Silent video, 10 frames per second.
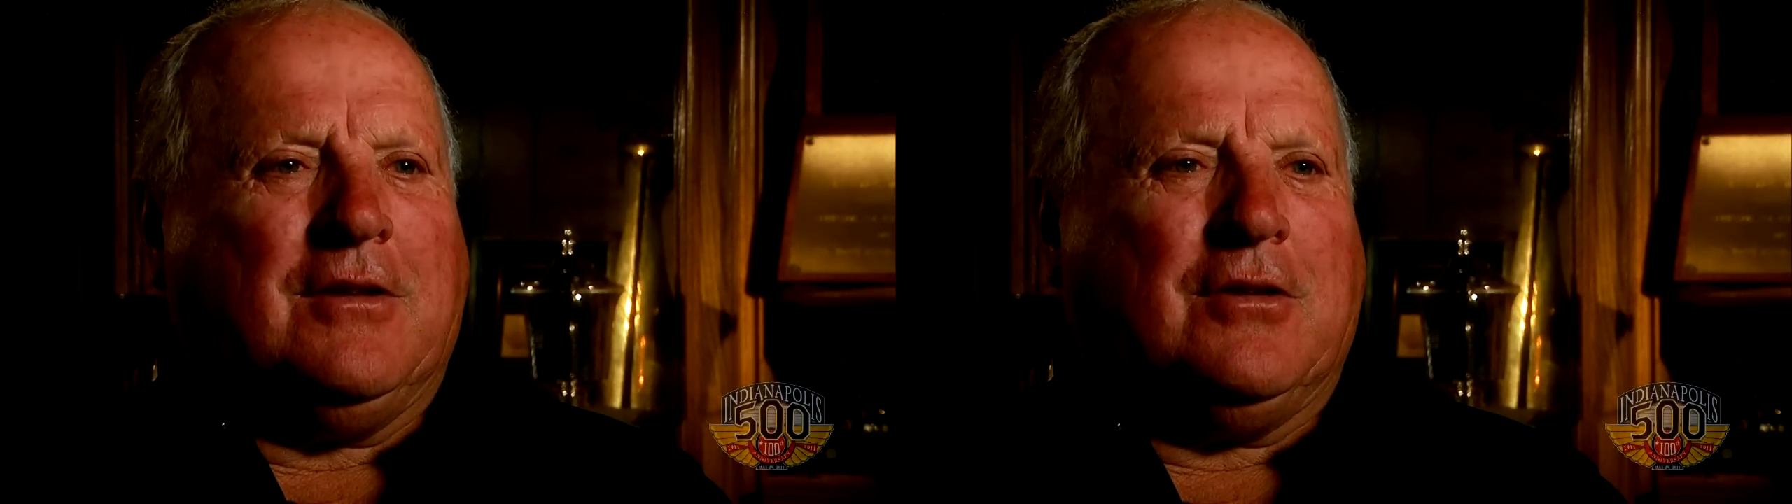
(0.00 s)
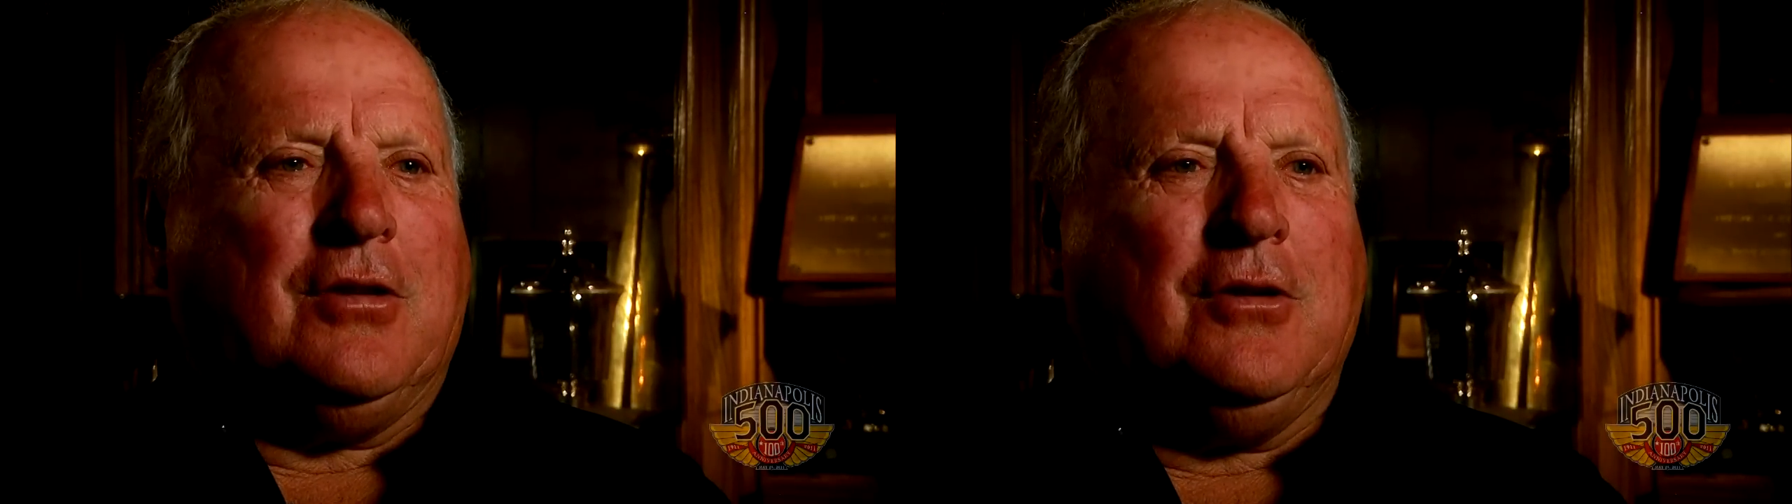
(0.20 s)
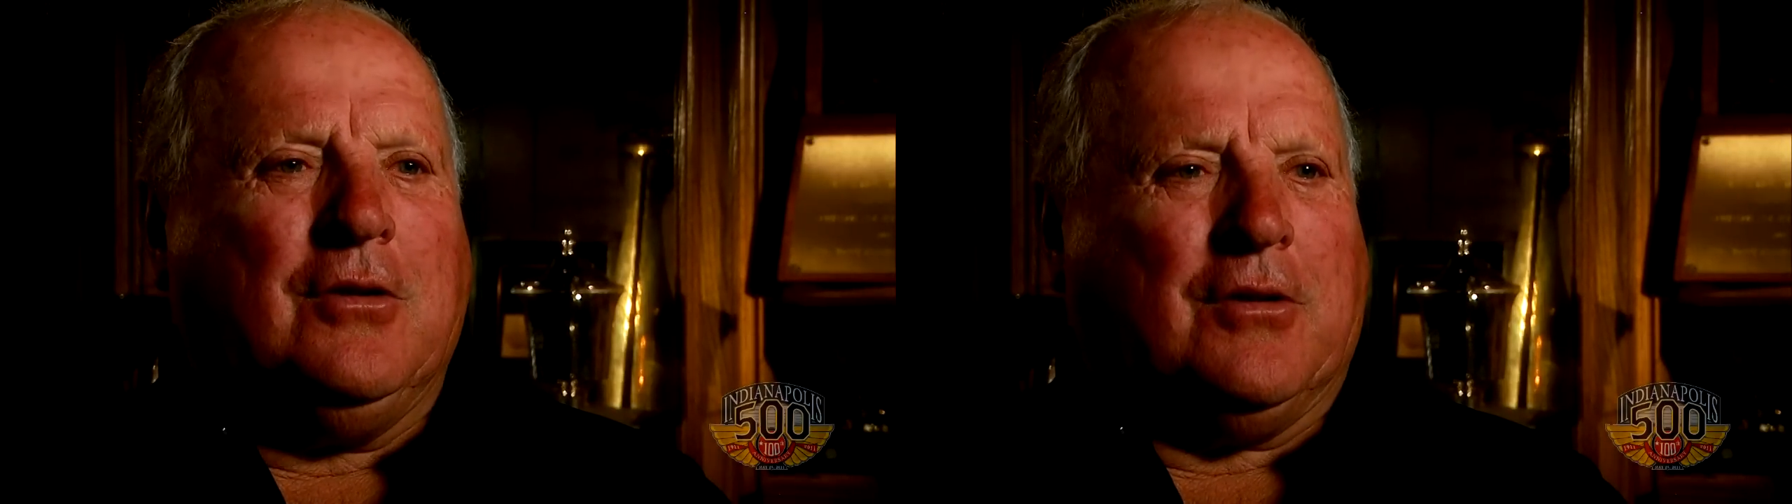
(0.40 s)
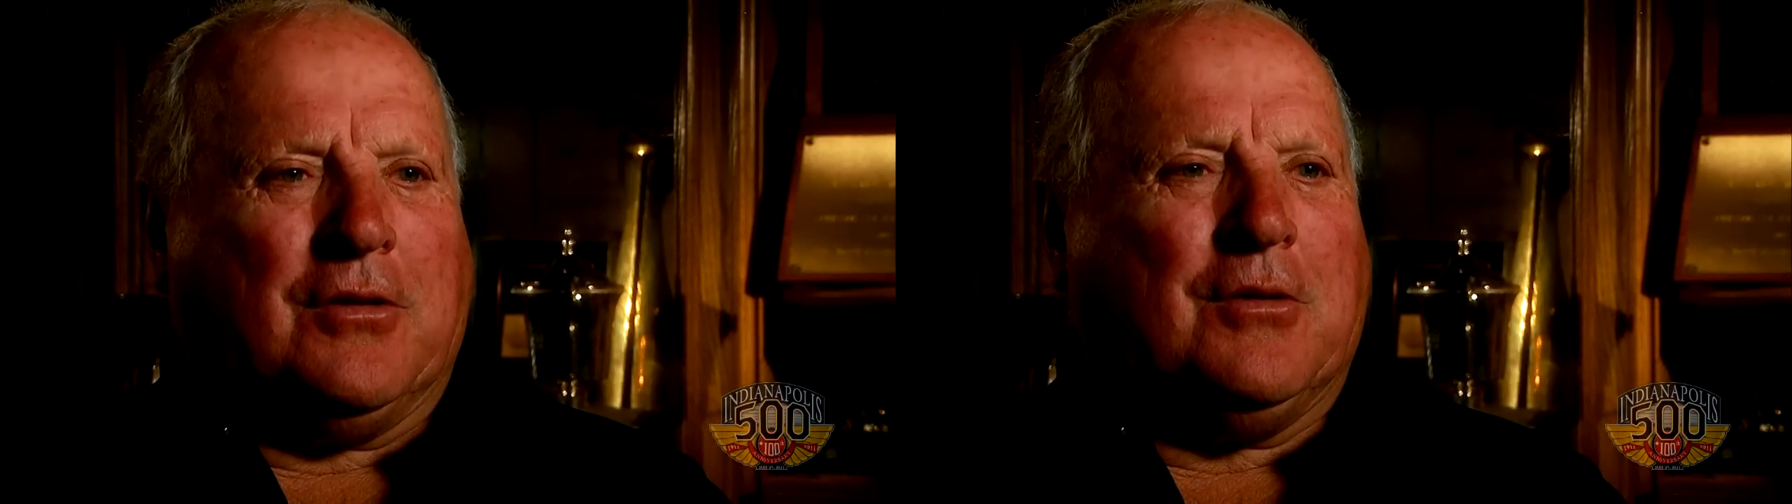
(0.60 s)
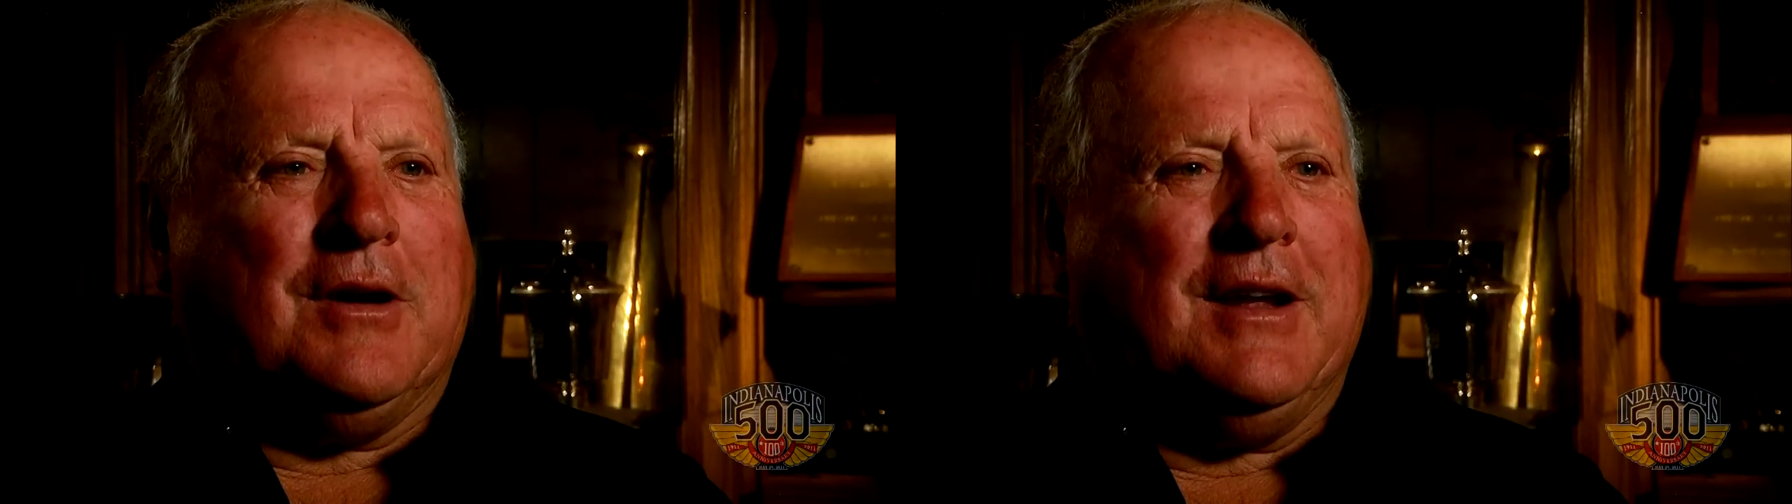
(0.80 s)
two or
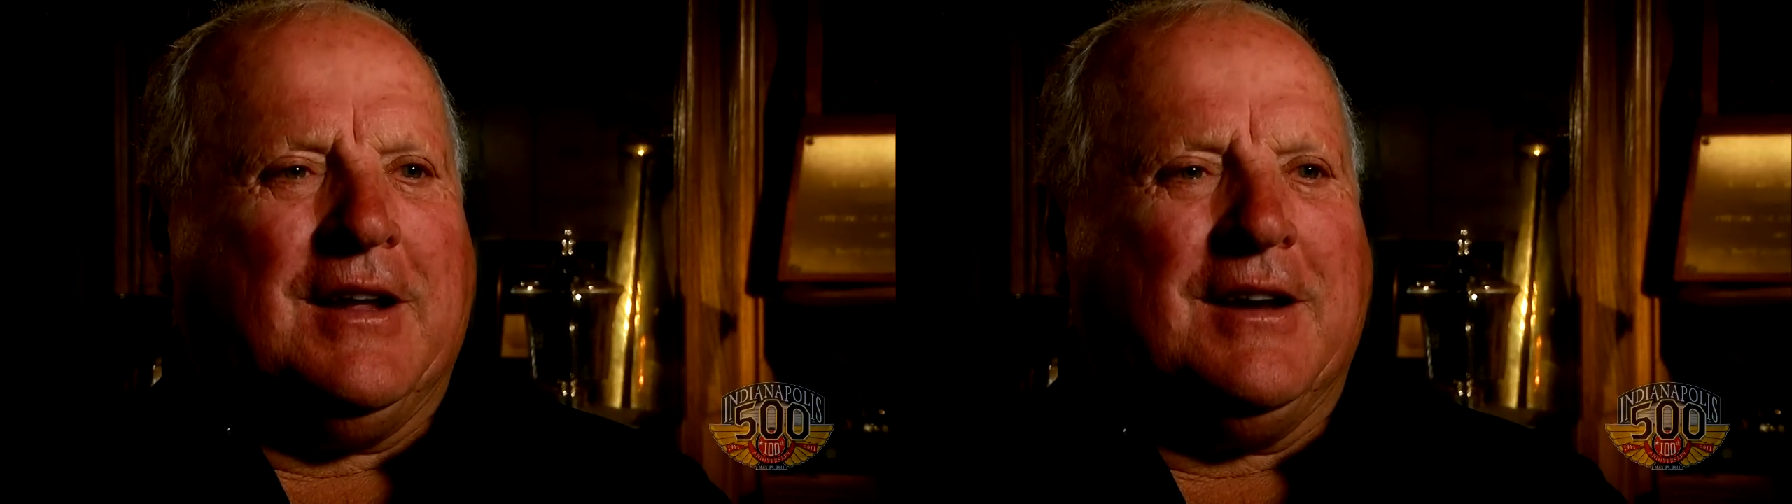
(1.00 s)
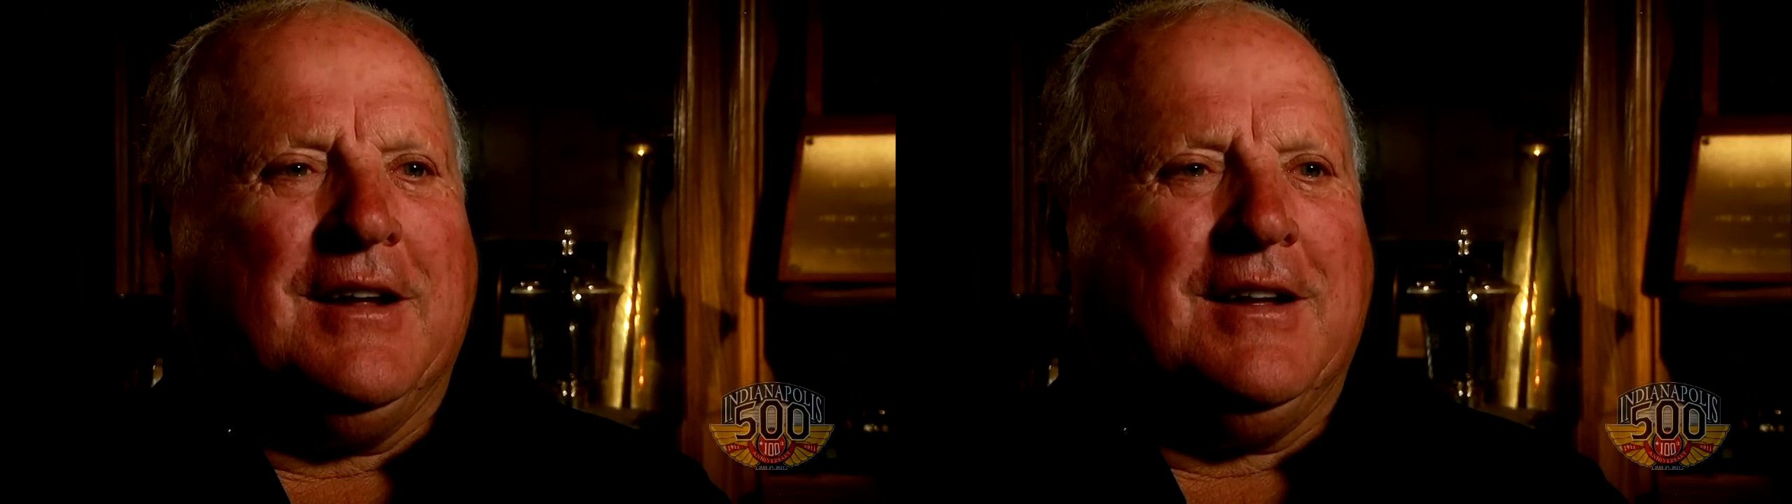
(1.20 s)
three, and